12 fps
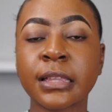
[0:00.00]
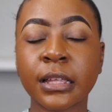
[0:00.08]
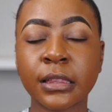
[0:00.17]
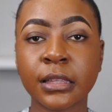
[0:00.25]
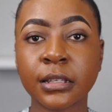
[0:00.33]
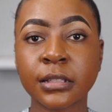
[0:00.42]
say
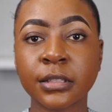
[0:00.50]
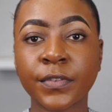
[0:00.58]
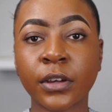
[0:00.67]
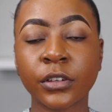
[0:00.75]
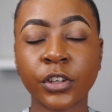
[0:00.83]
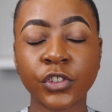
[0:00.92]
that this
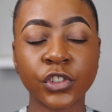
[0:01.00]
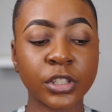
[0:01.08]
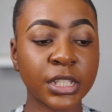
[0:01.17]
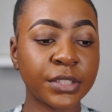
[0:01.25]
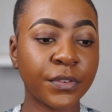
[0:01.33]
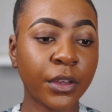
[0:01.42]

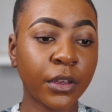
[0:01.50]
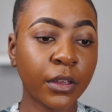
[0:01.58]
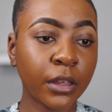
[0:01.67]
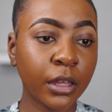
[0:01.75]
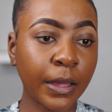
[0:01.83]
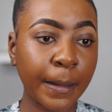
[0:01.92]
foundation is
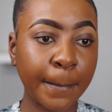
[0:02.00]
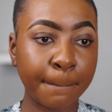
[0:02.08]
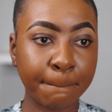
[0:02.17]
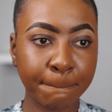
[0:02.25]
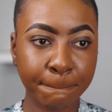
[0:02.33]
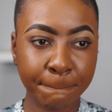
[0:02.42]
very,
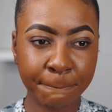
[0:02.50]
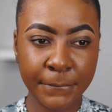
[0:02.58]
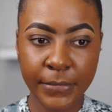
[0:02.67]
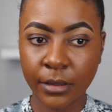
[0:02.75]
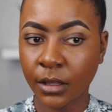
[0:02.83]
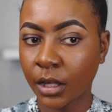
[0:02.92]

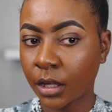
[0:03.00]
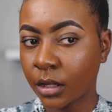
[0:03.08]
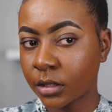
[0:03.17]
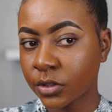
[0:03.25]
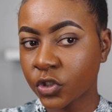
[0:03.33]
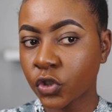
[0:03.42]

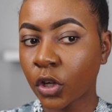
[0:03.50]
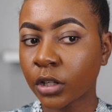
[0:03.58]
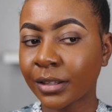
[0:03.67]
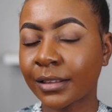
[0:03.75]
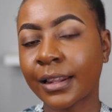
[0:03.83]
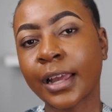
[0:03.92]
it's
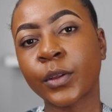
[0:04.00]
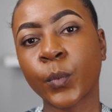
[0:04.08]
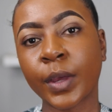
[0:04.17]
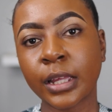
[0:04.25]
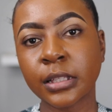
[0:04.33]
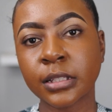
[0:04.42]
not
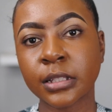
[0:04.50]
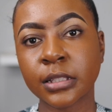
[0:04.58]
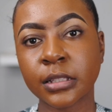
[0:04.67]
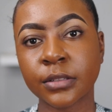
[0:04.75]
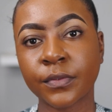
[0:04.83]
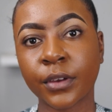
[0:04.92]
lightweight,
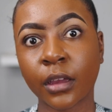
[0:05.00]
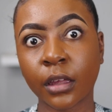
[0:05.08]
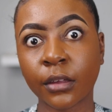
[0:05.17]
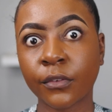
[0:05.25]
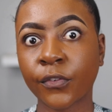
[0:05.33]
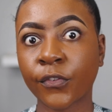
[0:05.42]
it's
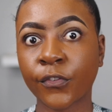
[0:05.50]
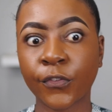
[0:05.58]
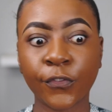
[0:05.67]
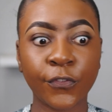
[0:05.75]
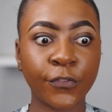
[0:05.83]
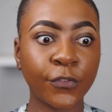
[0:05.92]
very
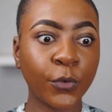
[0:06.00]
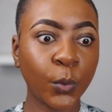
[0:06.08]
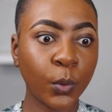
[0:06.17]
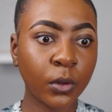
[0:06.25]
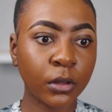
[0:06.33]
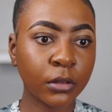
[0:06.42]

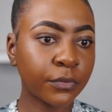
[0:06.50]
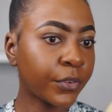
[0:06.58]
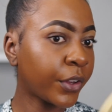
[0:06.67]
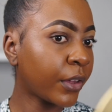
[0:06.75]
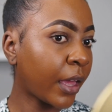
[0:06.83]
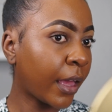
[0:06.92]
full,
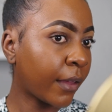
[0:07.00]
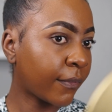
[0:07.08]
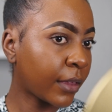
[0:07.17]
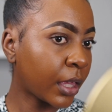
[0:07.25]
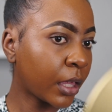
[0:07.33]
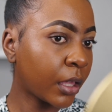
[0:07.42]
very
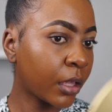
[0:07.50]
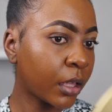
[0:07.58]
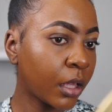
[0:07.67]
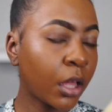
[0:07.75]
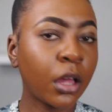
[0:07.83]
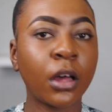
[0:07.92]

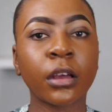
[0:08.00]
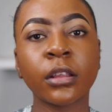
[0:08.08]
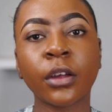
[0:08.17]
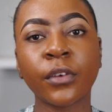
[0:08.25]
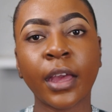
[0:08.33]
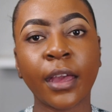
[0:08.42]
heavy.
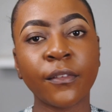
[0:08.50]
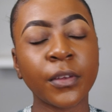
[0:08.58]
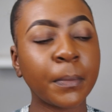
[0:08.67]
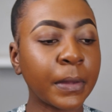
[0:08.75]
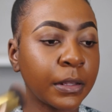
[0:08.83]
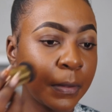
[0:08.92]
We're not
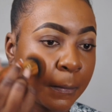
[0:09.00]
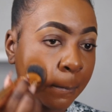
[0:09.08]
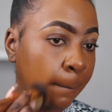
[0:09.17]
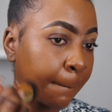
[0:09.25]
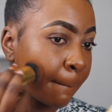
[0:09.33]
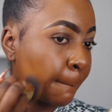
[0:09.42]
heavy, but
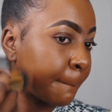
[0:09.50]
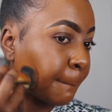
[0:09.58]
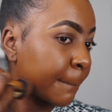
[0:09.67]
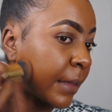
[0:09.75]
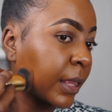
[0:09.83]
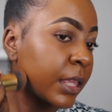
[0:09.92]

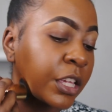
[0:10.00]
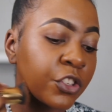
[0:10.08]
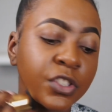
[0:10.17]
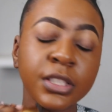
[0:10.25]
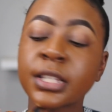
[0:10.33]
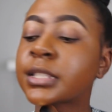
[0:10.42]
I think
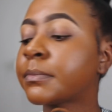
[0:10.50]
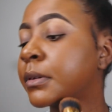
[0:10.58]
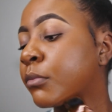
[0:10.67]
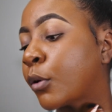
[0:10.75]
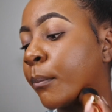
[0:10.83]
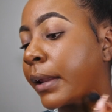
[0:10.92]
it just needs a
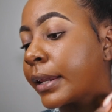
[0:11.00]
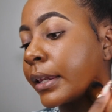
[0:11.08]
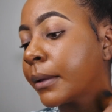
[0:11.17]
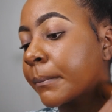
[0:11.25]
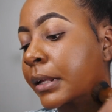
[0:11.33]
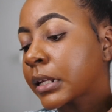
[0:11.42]
bit more
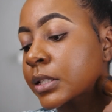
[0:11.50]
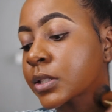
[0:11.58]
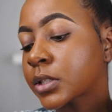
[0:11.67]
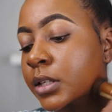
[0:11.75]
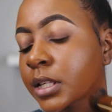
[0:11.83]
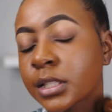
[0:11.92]
blending, but
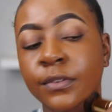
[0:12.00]
it's